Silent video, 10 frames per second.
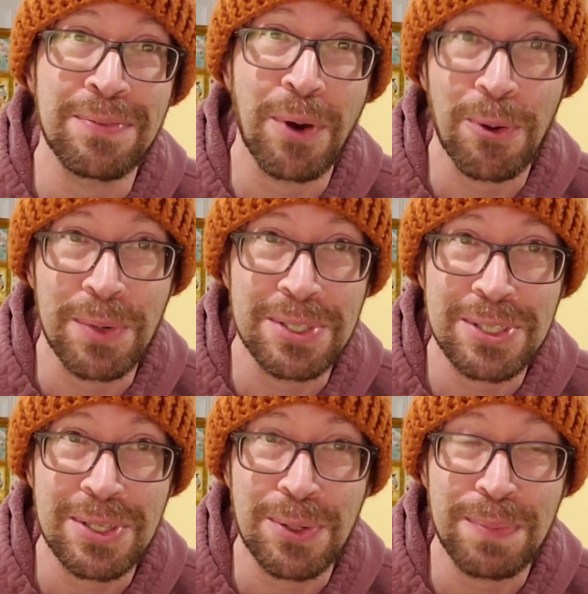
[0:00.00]
forward
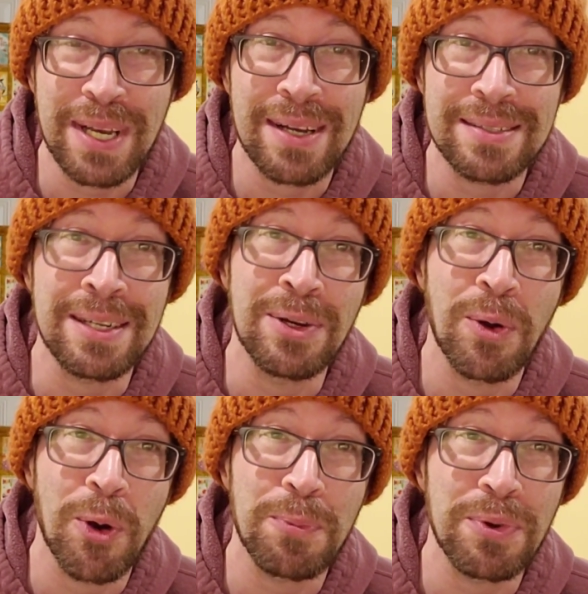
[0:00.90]
to because it
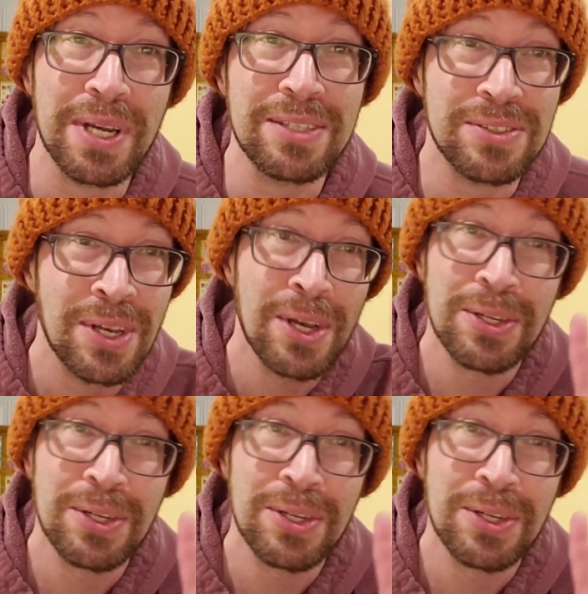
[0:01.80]
incorporates